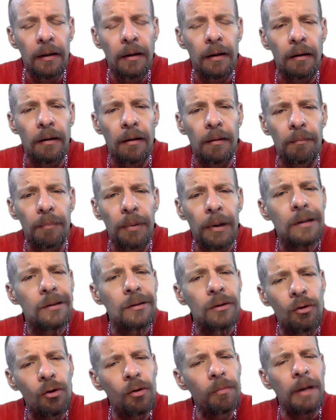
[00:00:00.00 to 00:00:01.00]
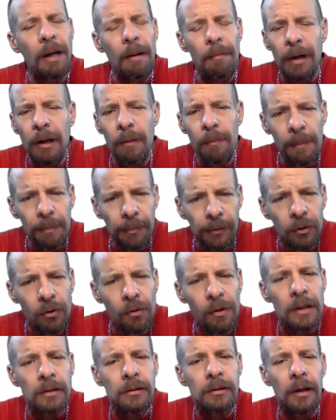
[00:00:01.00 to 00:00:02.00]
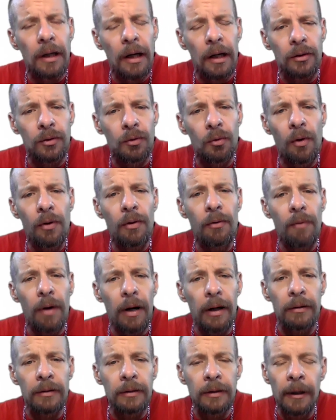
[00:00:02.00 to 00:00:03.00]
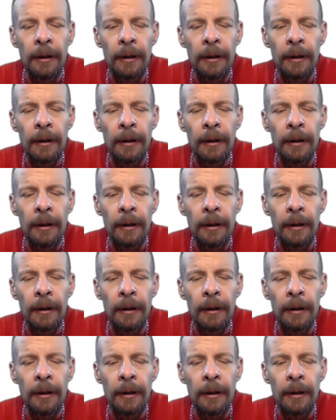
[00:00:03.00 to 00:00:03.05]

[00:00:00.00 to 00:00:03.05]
But it's a group that many people know as Northern Riders.